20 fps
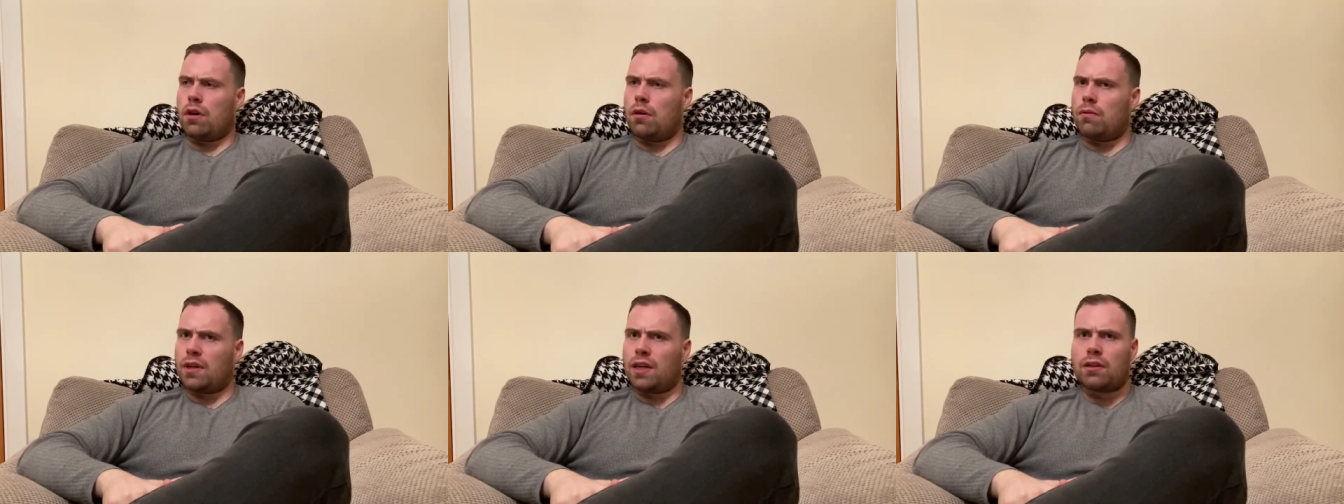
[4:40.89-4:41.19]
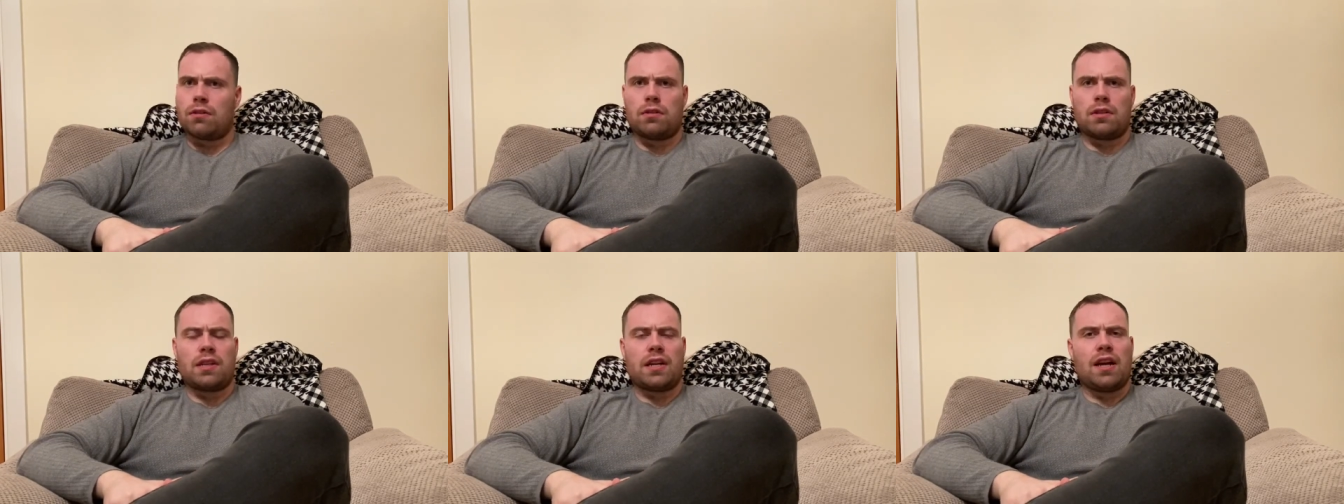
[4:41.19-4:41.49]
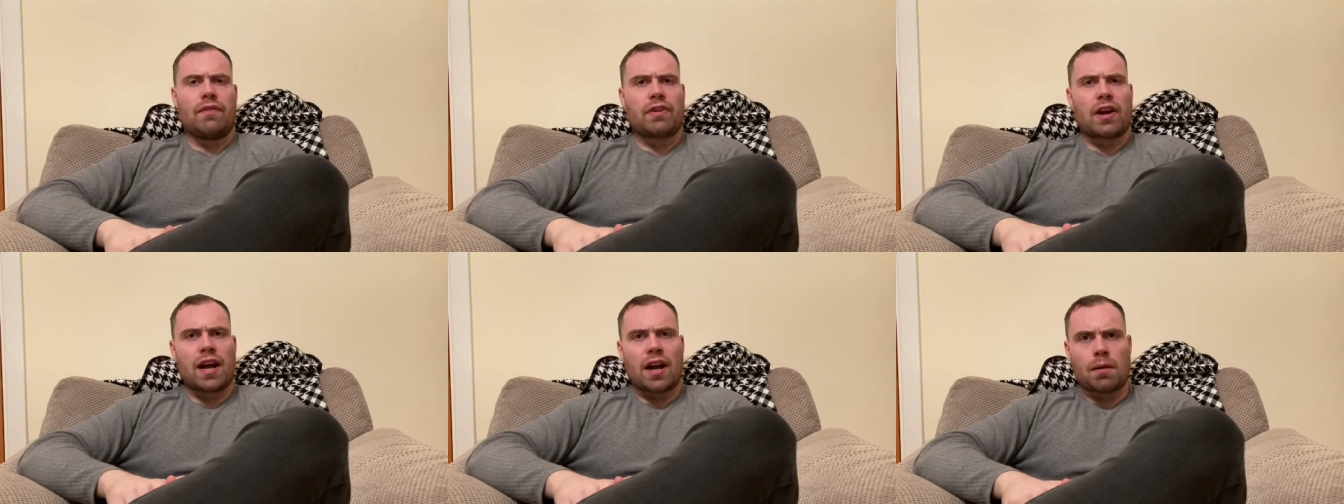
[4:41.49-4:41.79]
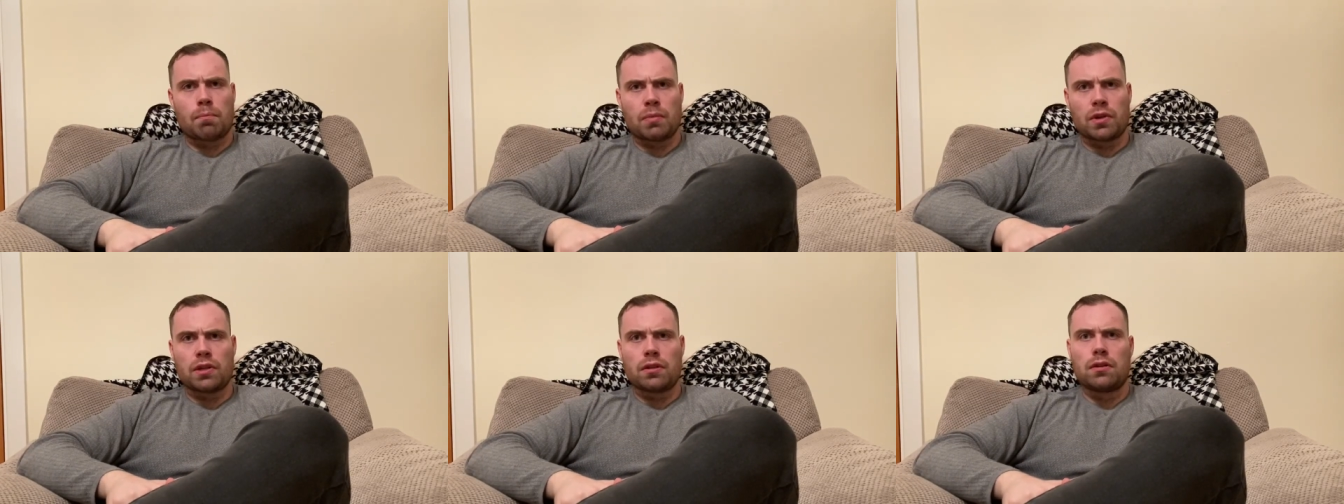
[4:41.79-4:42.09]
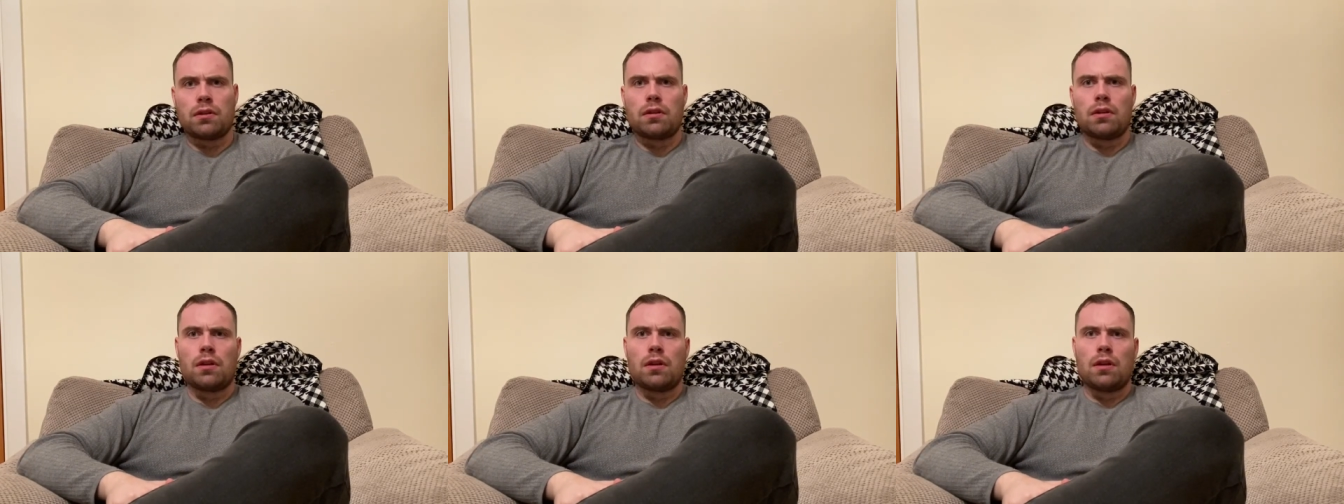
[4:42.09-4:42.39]
that could never happen.
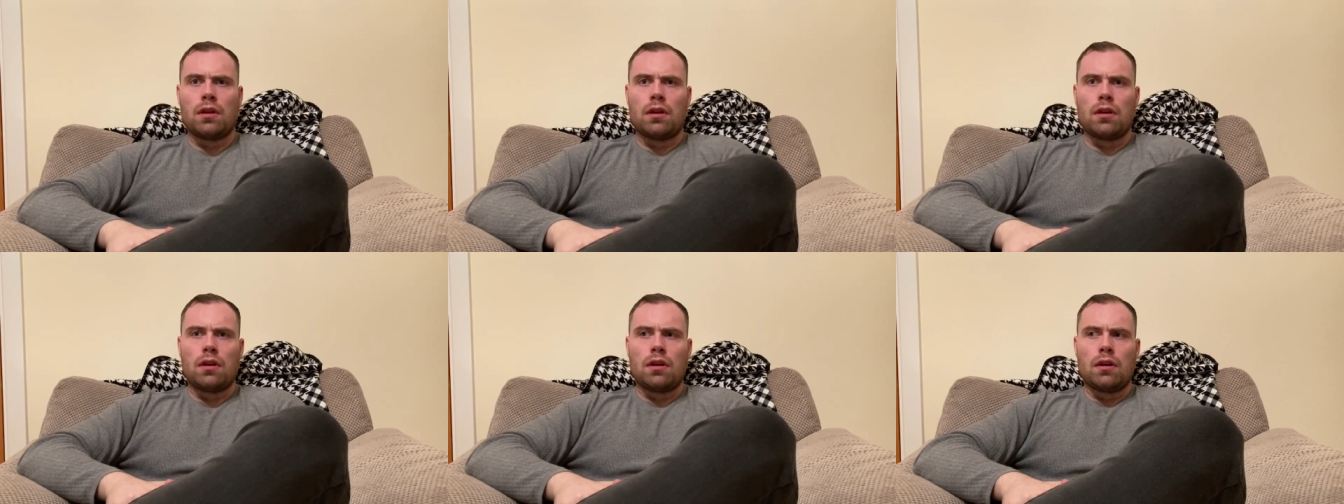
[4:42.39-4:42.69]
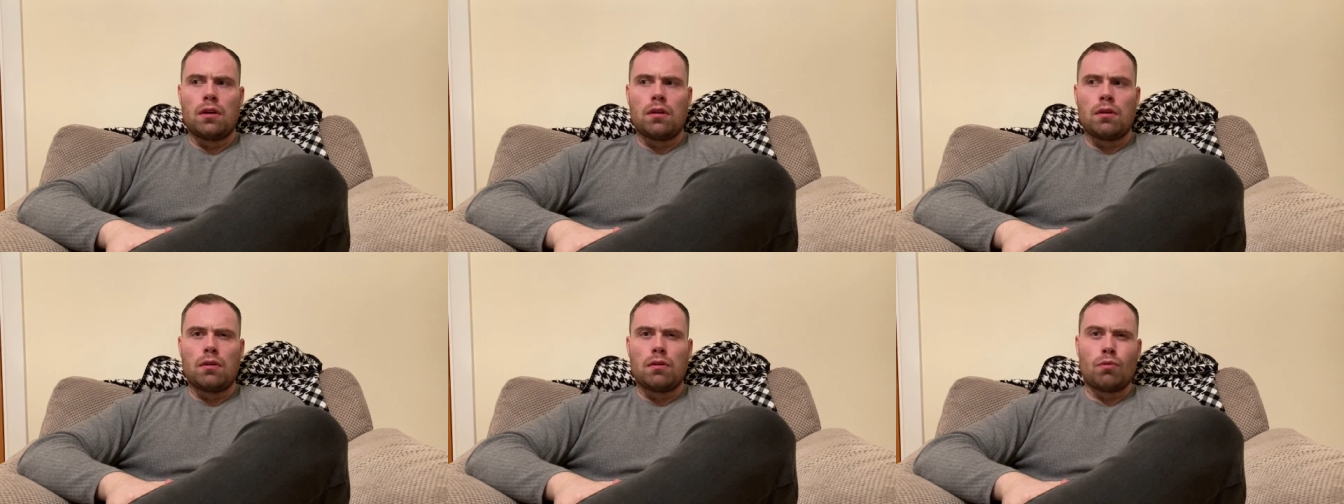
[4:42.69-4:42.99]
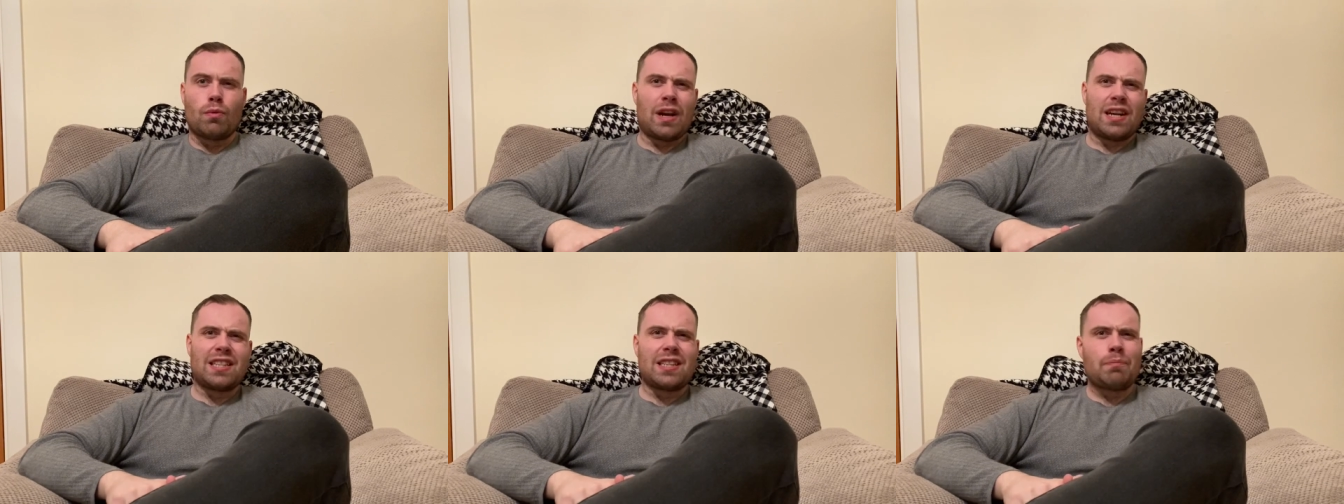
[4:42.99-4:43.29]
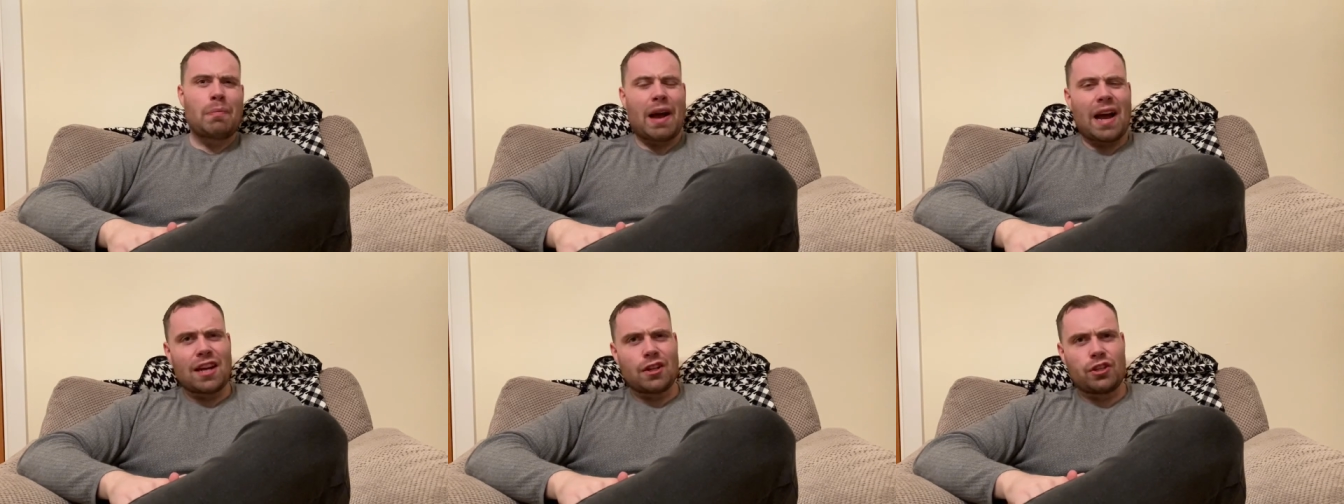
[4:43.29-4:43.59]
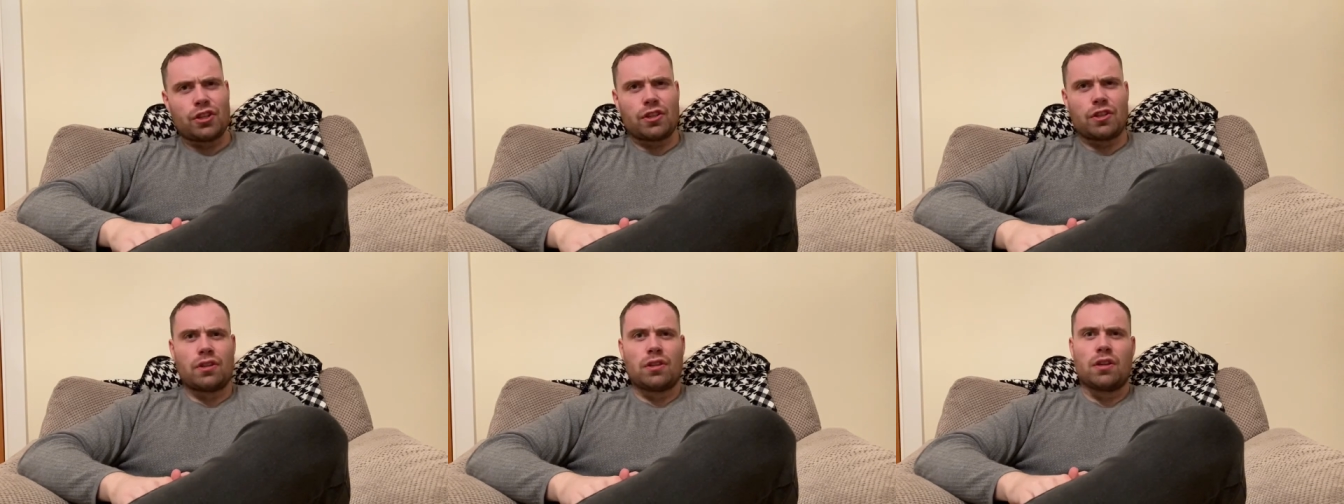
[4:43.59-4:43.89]
Where's the
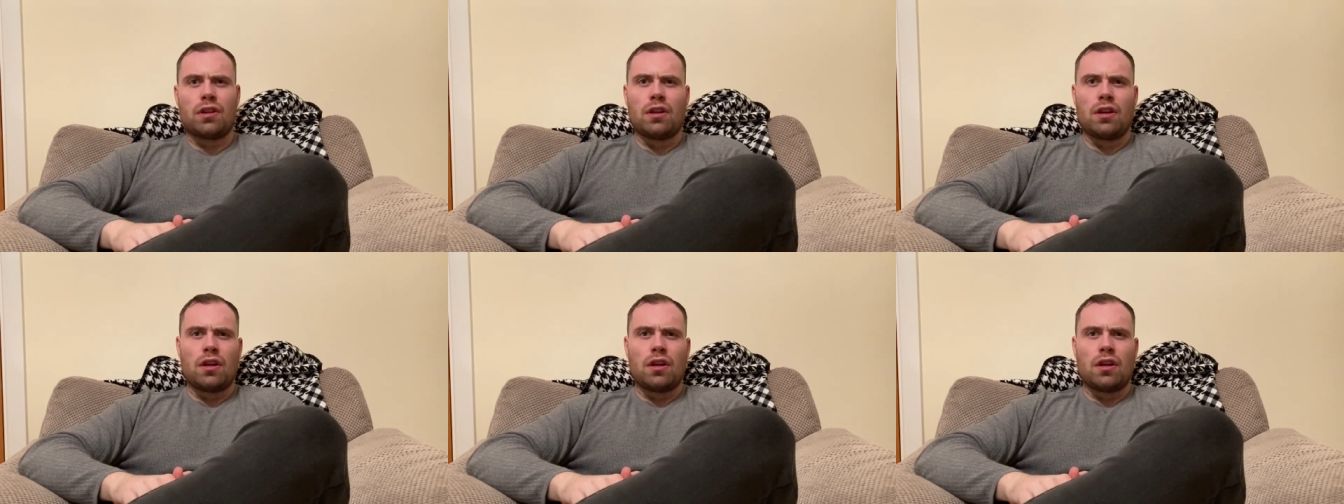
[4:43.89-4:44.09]
passion?